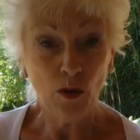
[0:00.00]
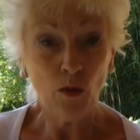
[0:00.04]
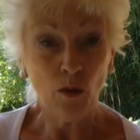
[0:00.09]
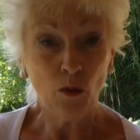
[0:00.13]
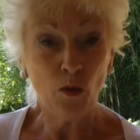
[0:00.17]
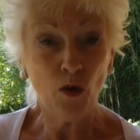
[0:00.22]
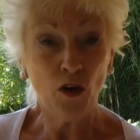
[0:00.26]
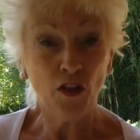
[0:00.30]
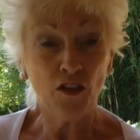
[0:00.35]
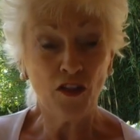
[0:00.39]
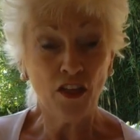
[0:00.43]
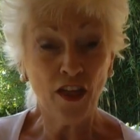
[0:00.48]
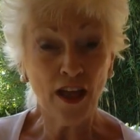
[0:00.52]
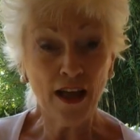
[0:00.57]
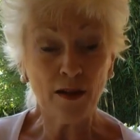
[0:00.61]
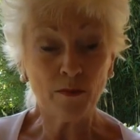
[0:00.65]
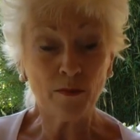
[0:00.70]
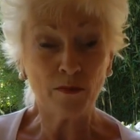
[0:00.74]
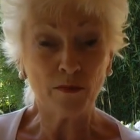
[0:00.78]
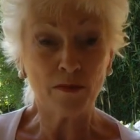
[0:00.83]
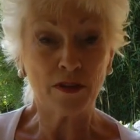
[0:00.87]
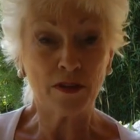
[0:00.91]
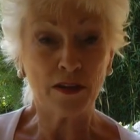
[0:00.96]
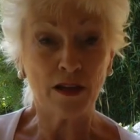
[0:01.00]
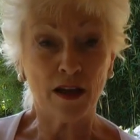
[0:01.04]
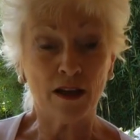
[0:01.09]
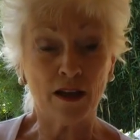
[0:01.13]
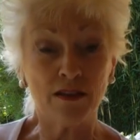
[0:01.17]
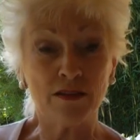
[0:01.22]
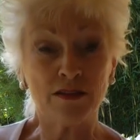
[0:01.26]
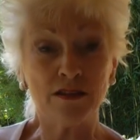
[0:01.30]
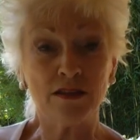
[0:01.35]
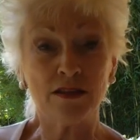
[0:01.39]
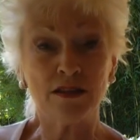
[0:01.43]
What that
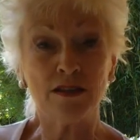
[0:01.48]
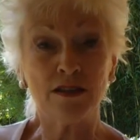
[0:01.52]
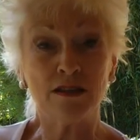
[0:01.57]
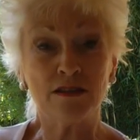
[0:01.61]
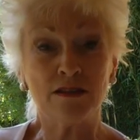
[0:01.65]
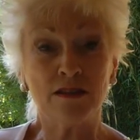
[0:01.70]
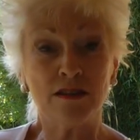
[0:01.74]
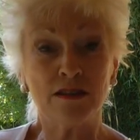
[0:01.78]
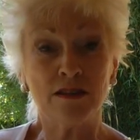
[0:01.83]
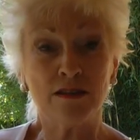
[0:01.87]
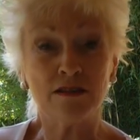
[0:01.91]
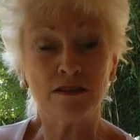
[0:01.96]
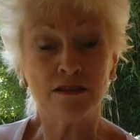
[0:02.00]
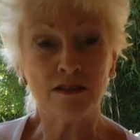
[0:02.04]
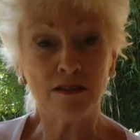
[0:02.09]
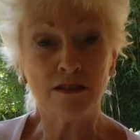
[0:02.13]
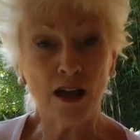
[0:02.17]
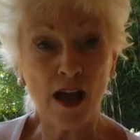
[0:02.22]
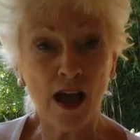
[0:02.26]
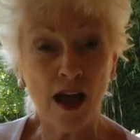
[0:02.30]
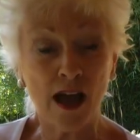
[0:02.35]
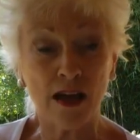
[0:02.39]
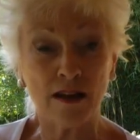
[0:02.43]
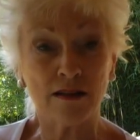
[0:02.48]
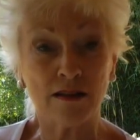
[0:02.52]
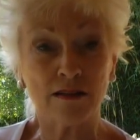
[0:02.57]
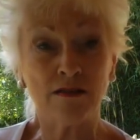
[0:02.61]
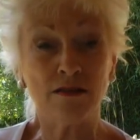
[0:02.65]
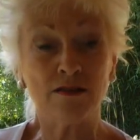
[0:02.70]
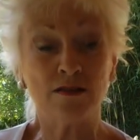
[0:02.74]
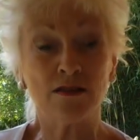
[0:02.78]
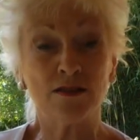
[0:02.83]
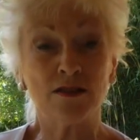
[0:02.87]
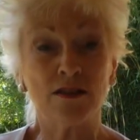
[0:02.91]
does is it
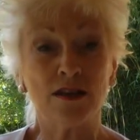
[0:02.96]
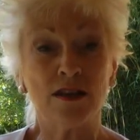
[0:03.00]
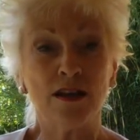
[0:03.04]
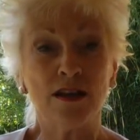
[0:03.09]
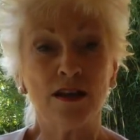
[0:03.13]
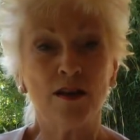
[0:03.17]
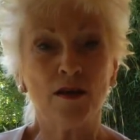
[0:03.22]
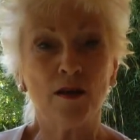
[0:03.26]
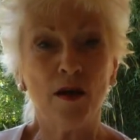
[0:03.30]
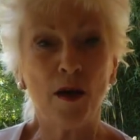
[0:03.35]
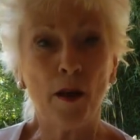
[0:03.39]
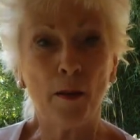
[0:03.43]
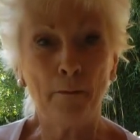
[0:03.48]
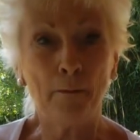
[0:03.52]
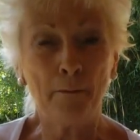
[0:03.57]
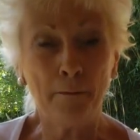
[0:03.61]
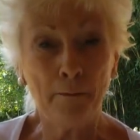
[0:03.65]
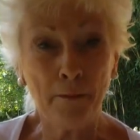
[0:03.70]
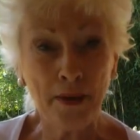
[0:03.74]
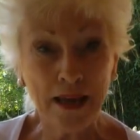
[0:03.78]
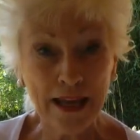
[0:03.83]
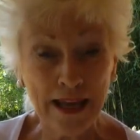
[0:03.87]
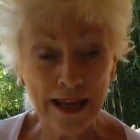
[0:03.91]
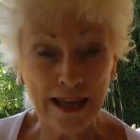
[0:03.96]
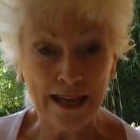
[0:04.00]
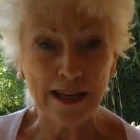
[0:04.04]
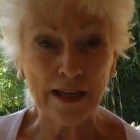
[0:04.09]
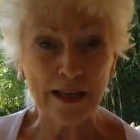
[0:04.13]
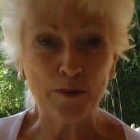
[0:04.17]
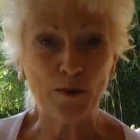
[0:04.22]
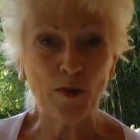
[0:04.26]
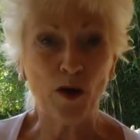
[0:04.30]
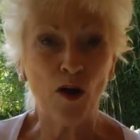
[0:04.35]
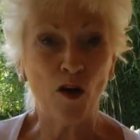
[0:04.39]
sends a
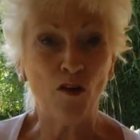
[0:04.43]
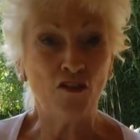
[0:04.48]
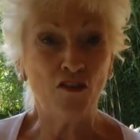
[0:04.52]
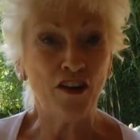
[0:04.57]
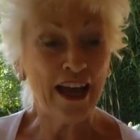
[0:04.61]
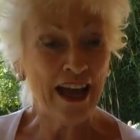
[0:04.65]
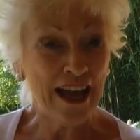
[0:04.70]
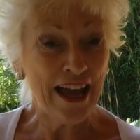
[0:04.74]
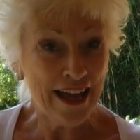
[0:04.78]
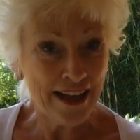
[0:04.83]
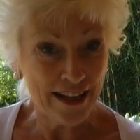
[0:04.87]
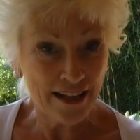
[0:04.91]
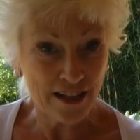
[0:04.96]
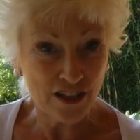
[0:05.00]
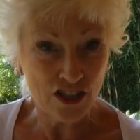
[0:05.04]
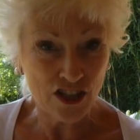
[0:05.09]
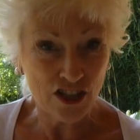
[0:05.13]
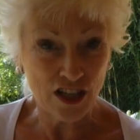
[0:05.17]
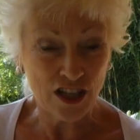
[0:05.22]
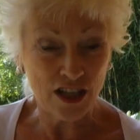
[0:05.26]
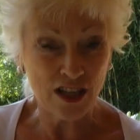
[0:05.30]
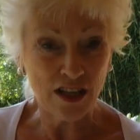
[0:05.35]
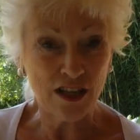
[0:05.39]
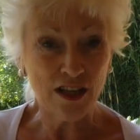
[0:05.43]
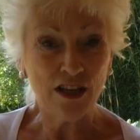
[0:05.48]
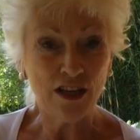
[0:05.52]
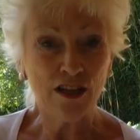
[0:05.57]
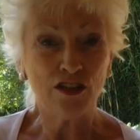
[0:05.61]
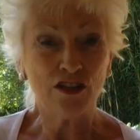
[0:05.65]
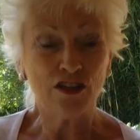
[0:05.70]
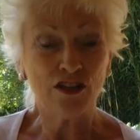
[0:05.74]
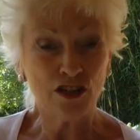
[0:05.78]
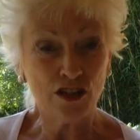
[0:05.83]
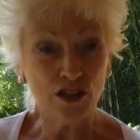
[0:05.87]
beam of energy
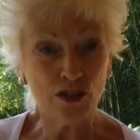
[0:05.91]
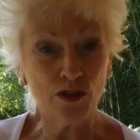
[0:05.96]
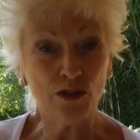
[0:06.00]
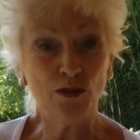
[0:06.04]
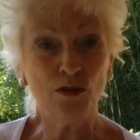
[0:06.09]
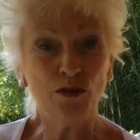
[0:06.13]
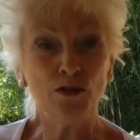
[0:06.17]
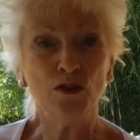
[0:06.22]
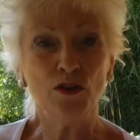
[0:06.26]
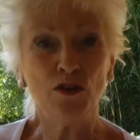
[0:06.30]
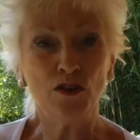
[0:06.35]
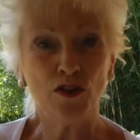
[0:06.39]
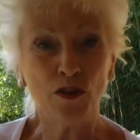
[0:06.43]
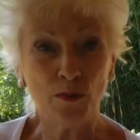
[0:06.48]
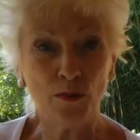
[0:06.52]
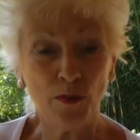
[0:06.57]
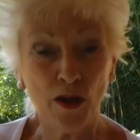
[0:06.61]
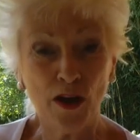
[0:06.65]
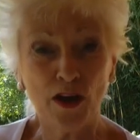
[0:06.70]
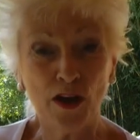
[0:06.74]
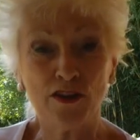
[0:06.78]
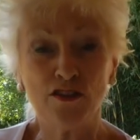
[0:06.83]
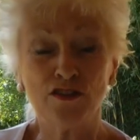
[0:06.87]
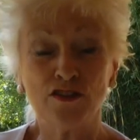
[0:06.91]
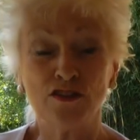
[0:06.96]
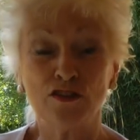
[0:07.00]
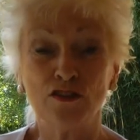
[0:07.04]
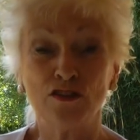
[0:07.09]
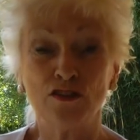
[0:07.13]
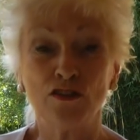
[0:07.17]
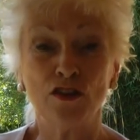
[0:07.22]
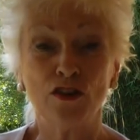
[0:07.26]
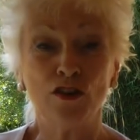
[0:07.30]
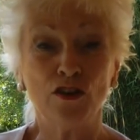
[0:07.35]
to the
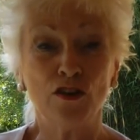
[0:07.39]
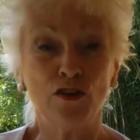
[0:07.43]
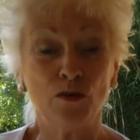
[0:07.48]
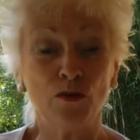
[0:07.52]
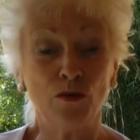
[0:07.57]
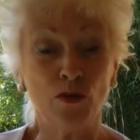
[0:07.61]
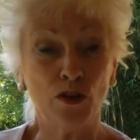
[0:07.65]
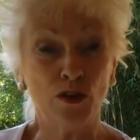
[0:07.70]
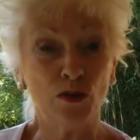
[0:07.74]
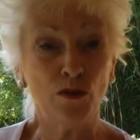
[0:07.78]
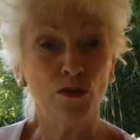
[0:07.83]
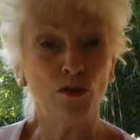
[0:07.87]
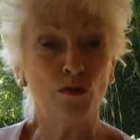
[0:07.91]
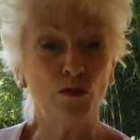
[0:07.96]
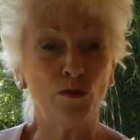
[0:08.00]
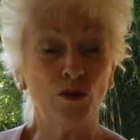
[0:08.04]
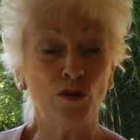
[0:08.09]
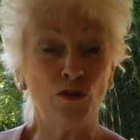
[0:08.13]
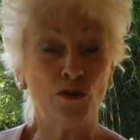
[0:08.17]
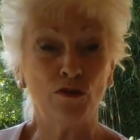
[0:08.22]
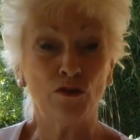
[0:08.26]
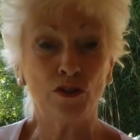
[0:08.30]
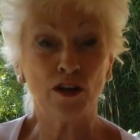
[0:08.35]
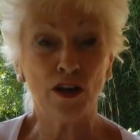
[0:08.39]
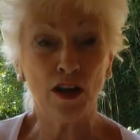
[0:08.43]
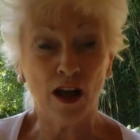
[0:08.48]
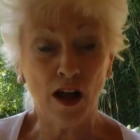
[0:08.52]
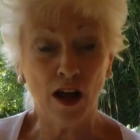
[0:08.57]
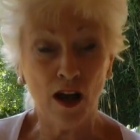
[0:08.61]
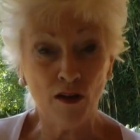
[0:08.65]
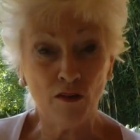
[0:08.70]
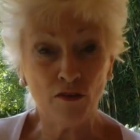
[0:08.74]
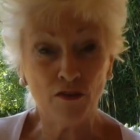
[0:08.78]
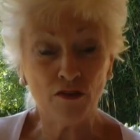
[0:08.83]
person with whom you're in
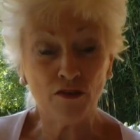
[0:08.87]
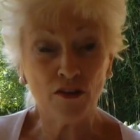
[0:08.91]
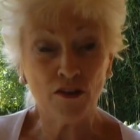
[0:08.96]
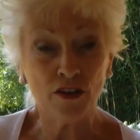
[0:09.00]
love,